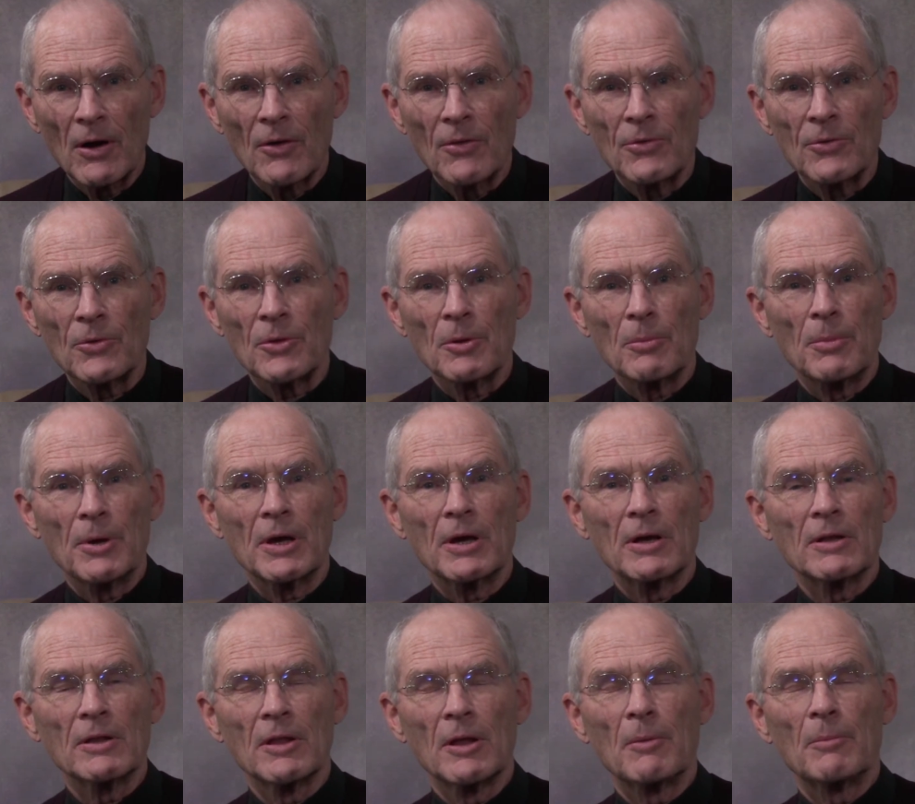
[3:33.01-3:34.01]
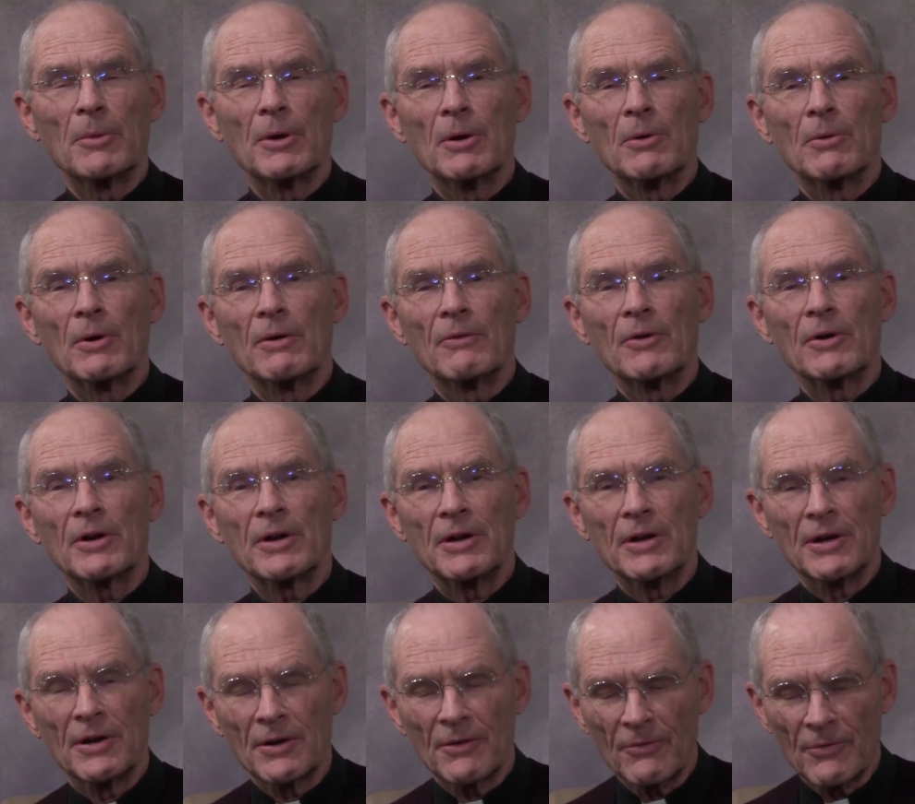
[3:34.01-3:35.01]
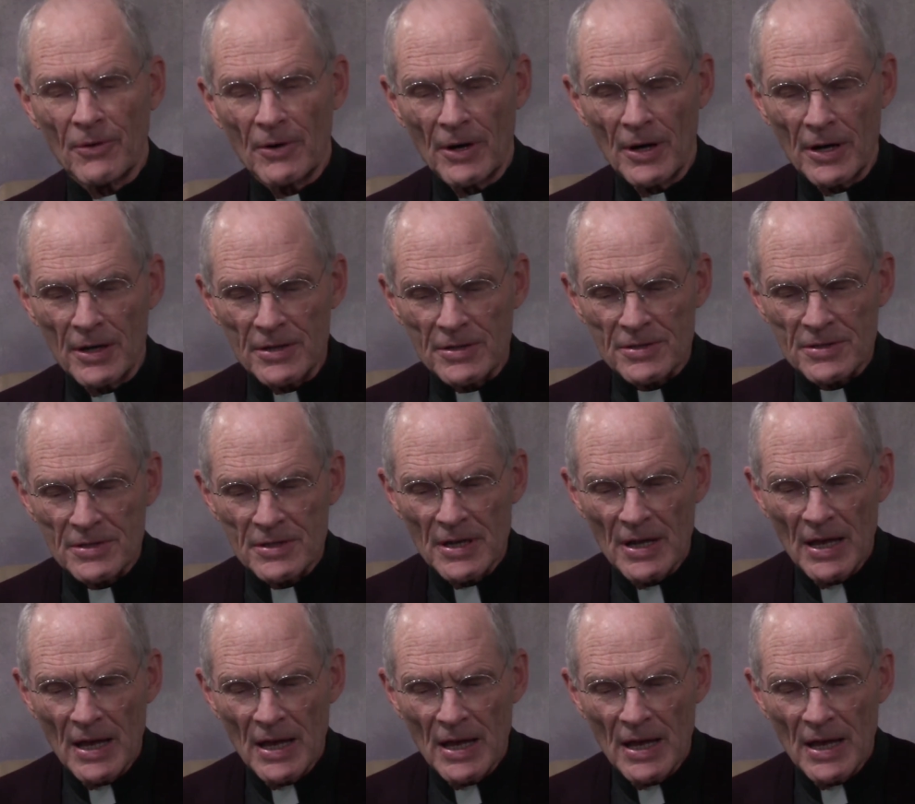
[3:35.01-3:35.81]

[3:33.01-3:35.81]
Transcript: through the big Columbia River here for us,